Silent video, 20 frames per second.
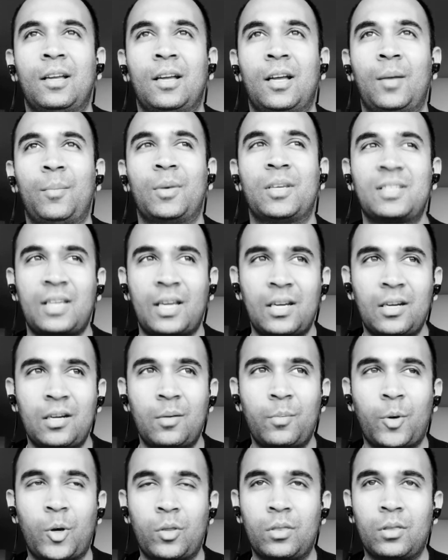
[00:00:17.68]
I'm excited
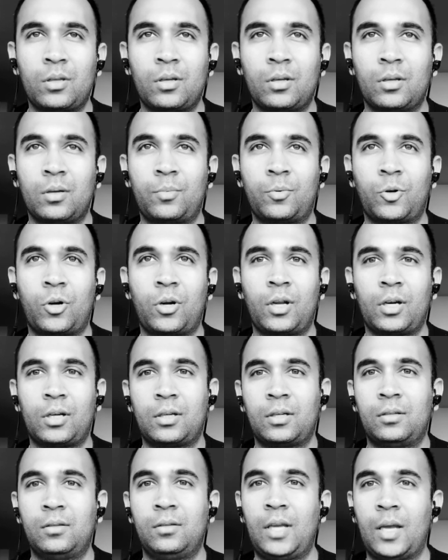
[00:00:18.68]
about the
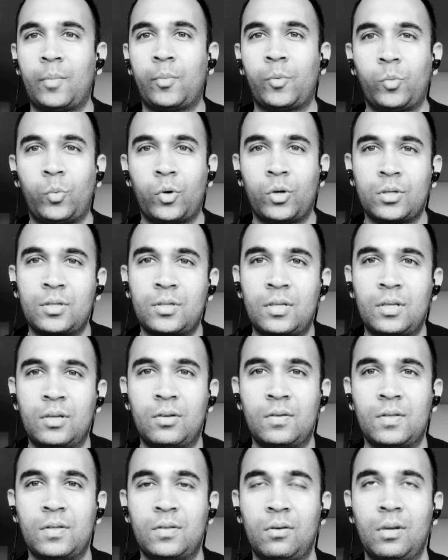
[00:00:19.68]
product, the Apple Watch
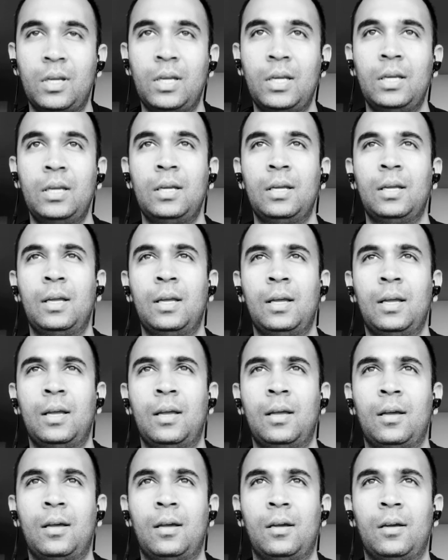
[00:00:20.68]
Series 3,
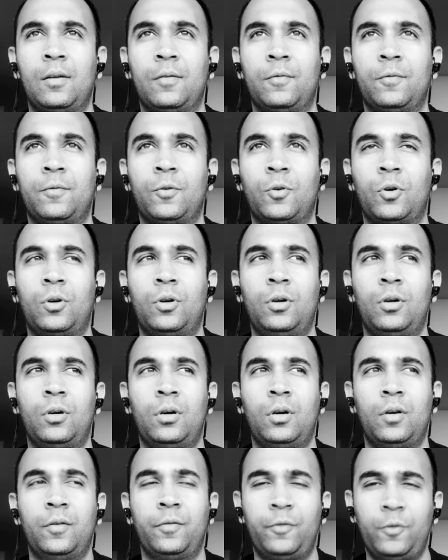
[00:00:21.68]

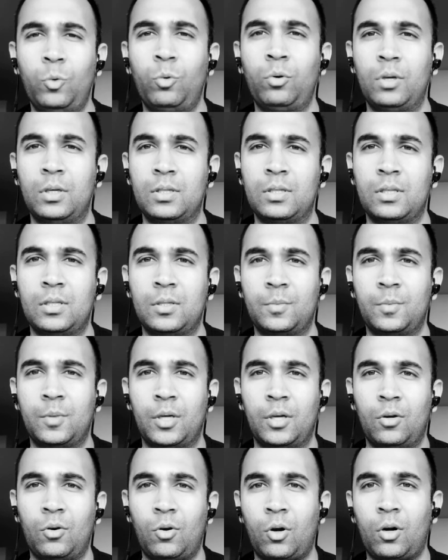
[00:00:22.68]
for a few reasons,
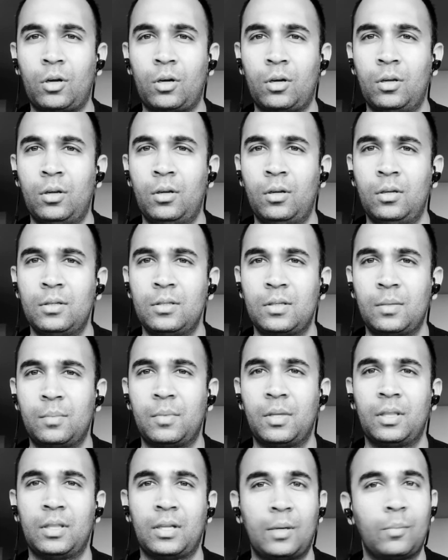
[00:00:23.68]
but not
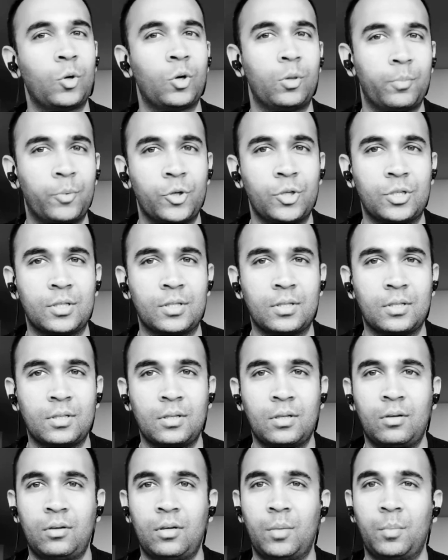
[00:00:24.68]
something that I'm going to purchase.
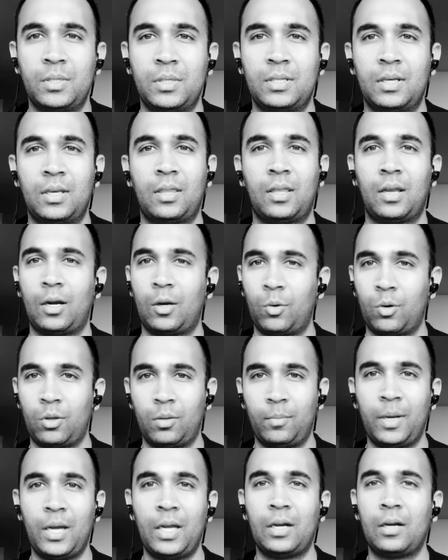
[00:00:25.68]
Let me say that out of
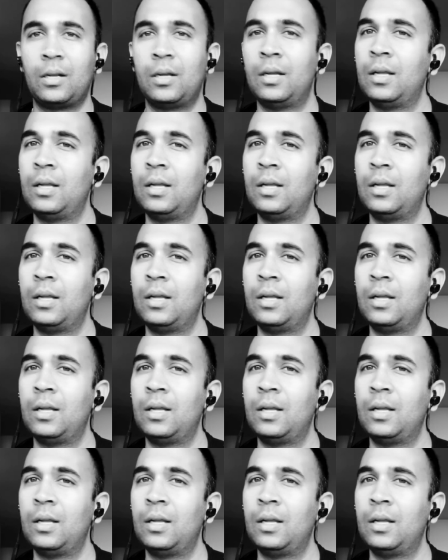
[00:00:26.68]
the bat.